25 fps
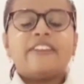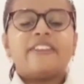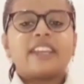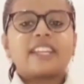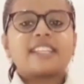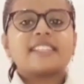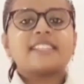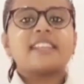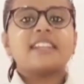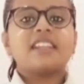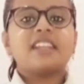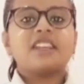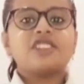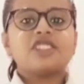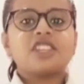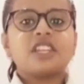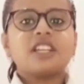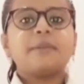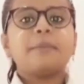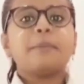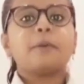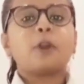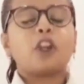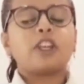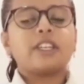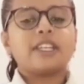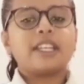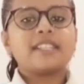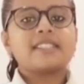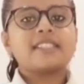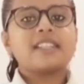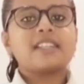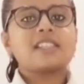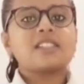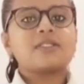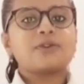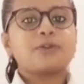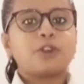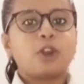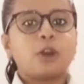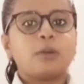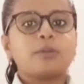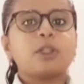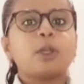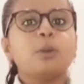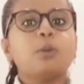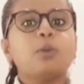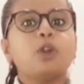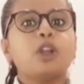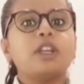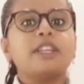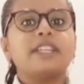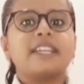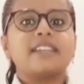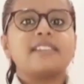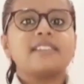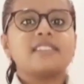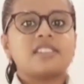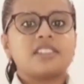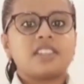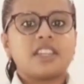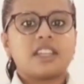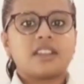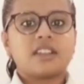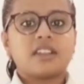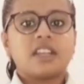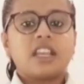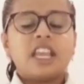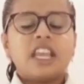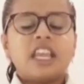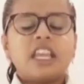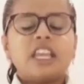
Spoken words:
Vaccination protects us from the mutant state.